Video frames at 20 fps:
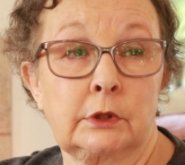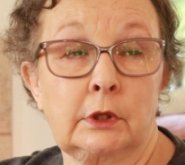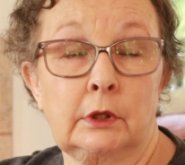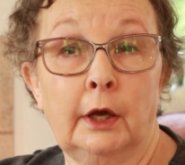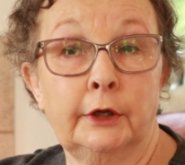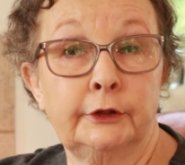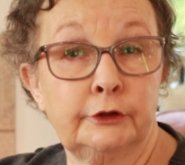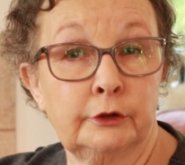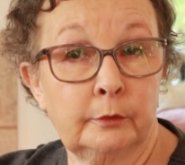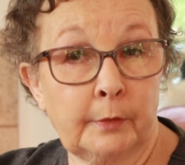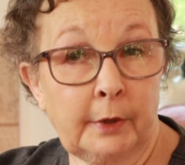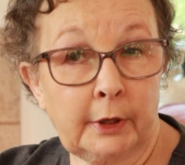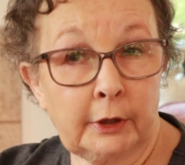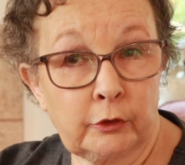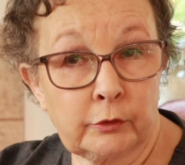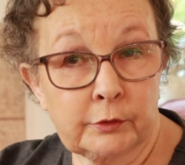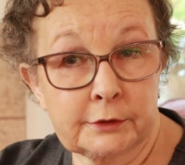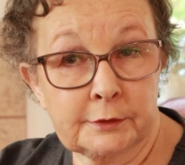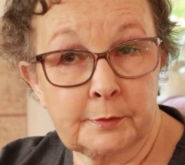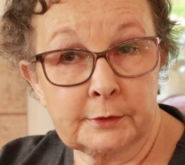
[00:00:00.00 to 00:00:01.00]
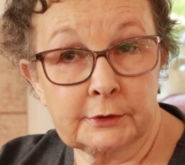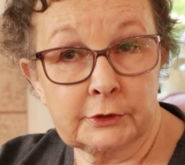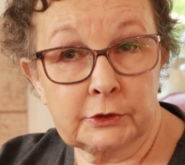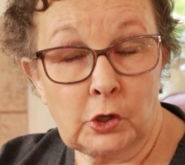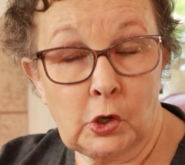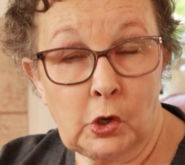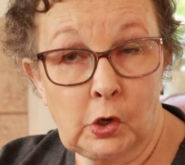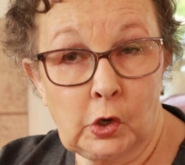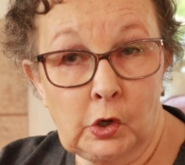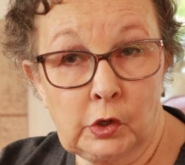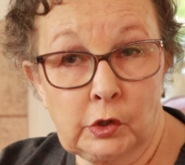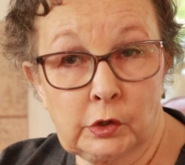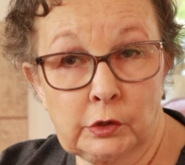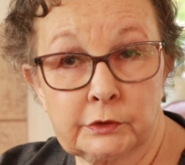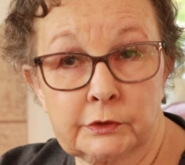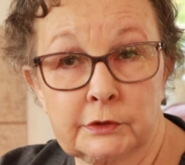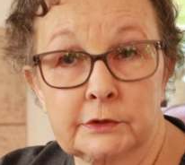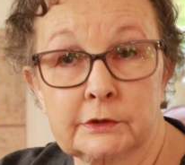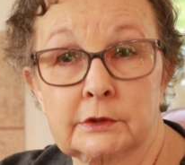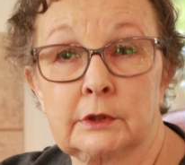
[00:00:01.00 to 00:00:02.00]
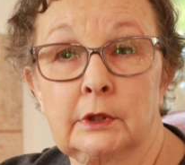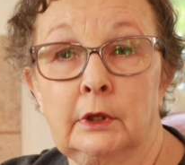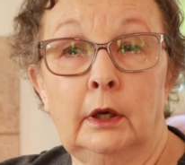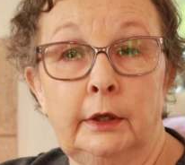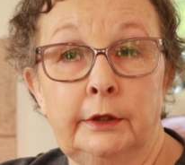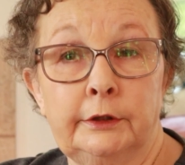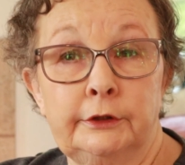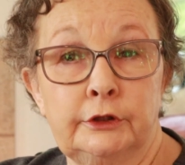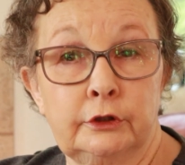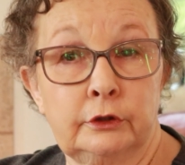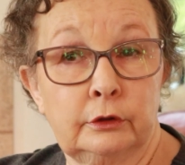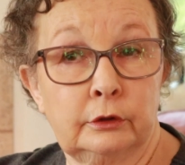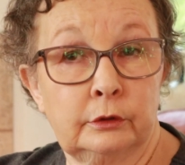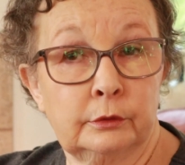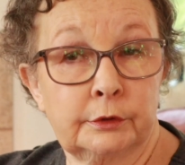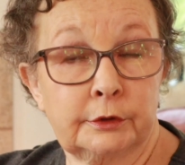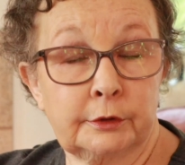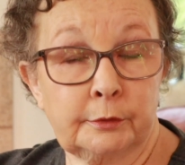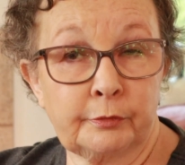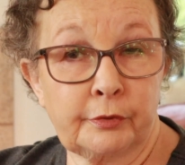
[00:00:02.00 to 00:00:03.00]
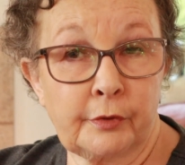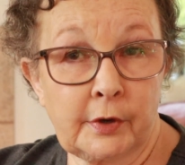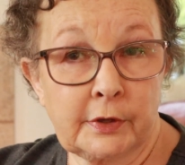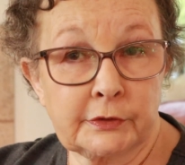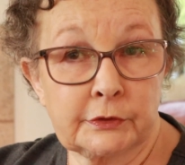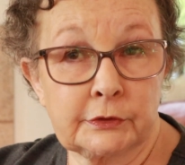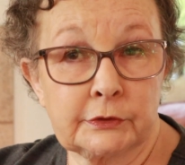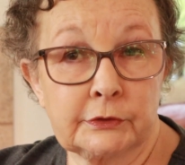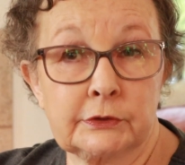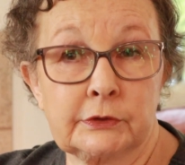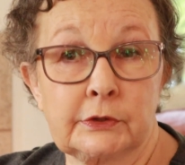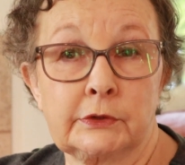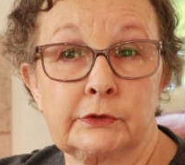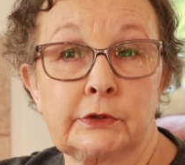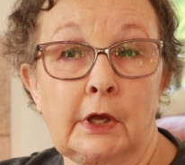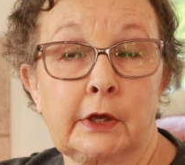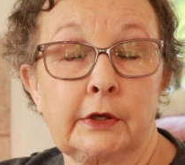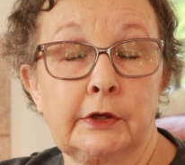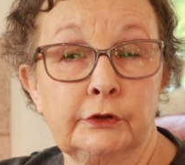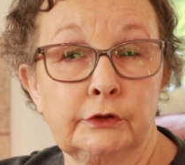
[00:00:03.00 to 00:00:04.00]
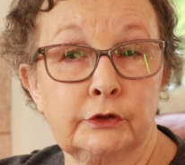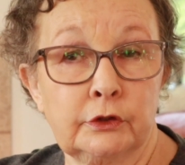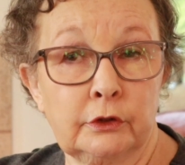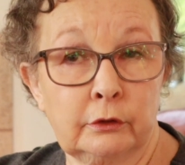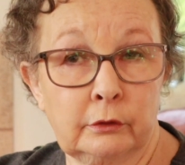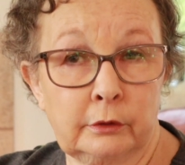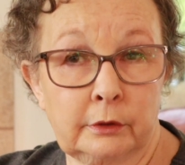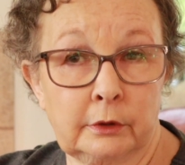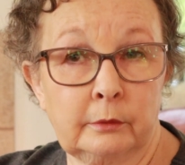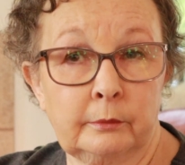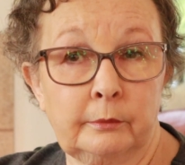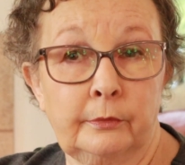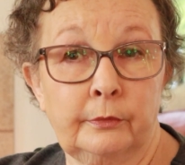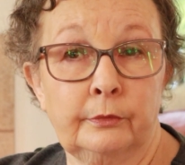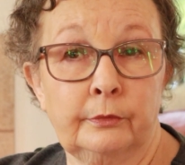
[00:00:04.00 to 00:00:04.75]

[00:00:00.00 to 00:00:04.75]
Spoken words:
I do my Christmas cards. I do the presents as I can do them.